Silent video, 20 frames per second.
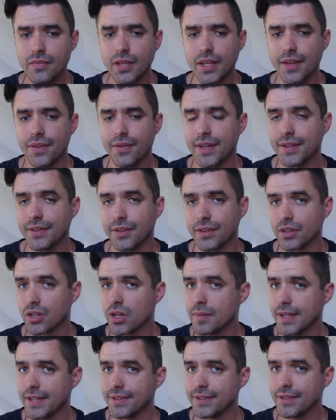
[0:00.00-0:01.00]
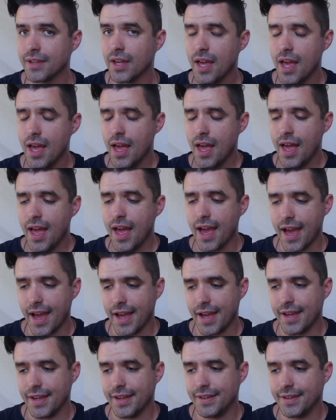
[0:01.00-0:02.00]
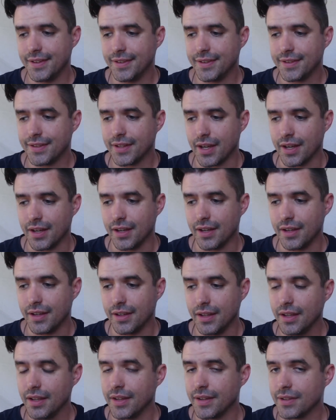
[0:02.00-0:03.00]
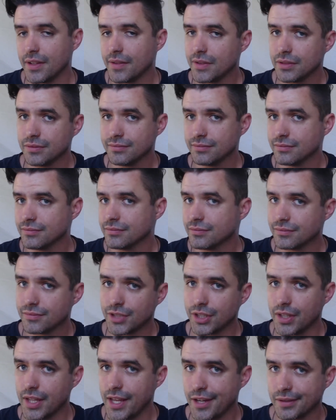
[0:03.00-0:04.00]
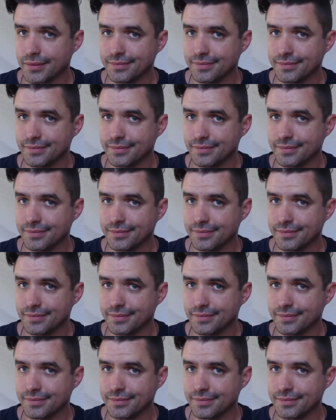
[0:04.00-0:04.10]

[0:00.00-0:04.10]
things in the comments, and yeah, as ever, good luck.